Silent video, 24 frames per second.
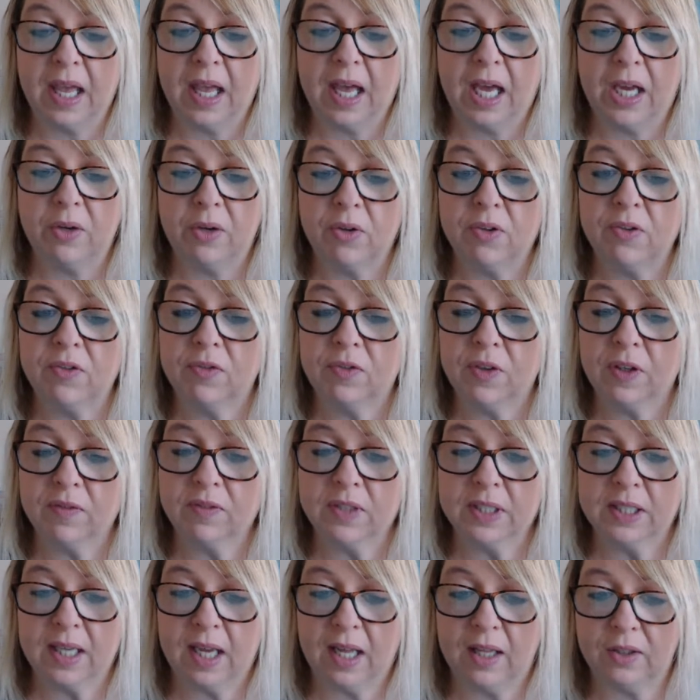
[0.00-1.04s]

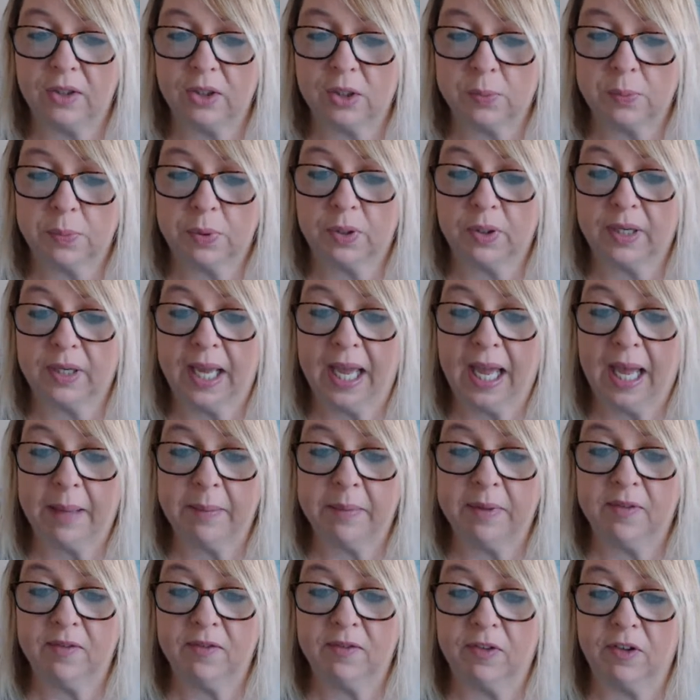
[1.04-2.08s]
$150 per
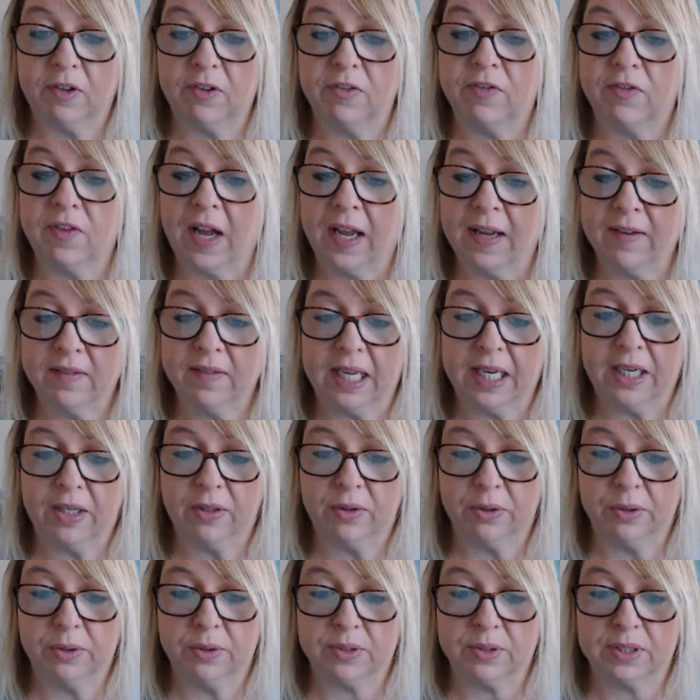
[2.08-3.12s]
cabin for 5-day
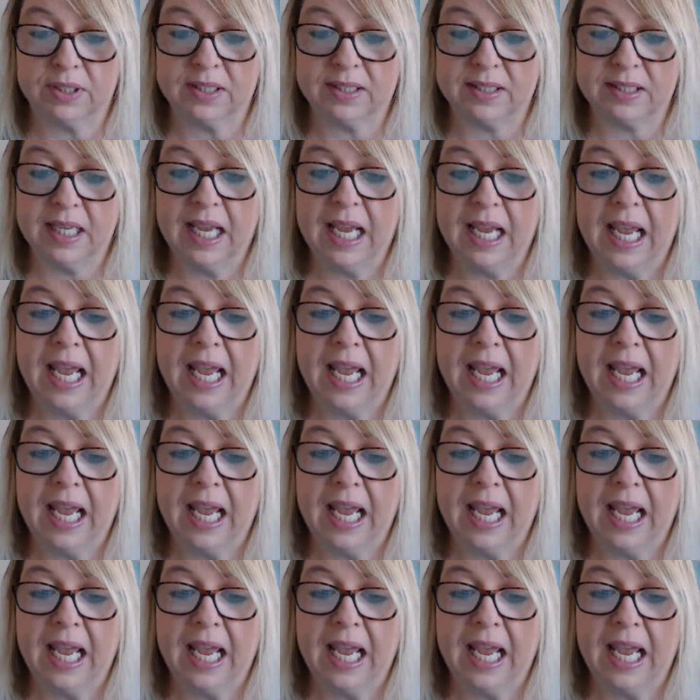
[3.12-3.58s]
cruises,